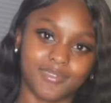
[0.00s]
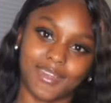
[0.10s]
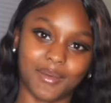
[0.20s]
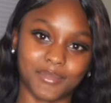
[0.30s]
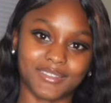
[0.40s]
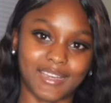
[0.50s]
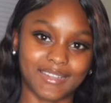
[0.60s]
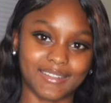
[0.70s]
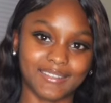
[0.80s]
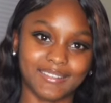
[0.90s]
Yeah, I'm
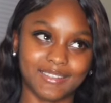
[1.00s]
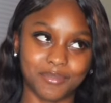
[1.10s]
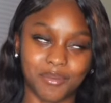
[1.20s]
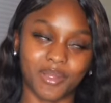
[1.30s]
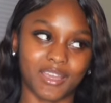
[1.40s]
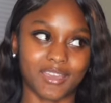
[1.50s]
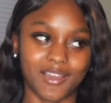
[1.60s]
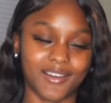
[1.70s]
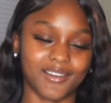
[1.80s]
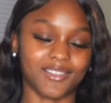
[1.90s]
excited to be bringing
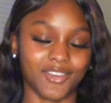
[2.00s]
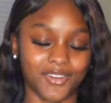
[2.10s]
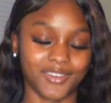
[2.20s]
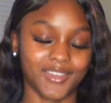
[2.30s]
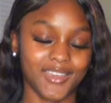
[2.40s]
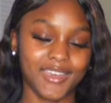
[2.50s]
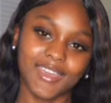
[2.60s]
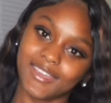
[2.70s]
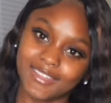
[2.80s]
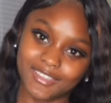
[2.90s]
y'all along
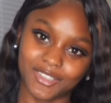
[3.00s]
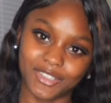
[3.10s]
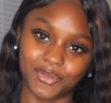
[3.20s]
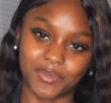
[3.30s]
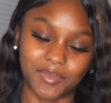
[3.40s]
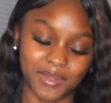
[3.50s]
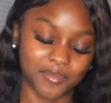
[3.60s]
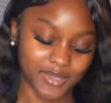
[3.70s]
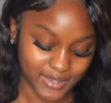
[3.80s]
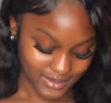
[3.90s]
in this journey with me.
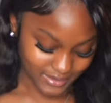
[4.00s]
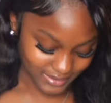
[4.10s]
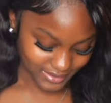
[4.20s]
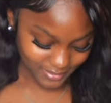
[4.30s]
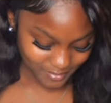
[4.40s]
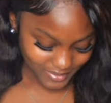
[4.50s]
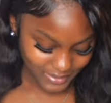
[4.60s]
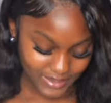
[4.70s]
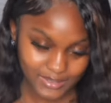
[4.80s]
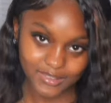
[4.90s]
But
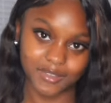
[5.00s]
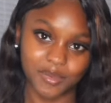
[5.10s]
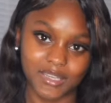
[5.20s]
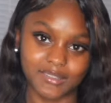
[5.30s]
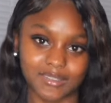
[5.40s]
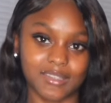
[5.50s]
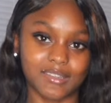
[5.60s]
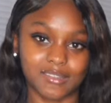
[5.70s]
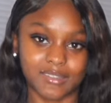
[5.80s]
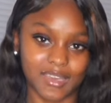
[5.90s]
yeah, these are the pants, and
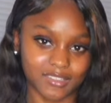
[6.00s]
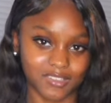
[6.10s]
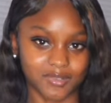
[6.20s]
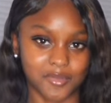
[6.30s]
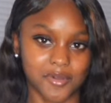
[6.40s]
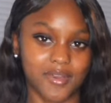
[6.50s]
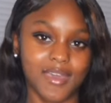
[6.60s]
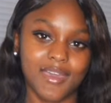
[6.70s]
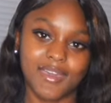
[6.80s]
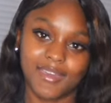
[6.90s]
this is an extra small
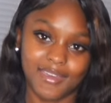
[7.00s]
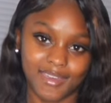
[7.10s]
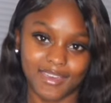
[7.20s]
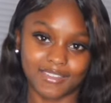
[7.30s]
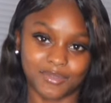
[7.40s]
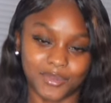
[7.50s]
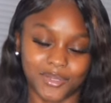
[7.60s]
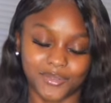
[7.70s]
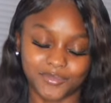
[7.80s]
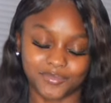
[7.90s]
as well.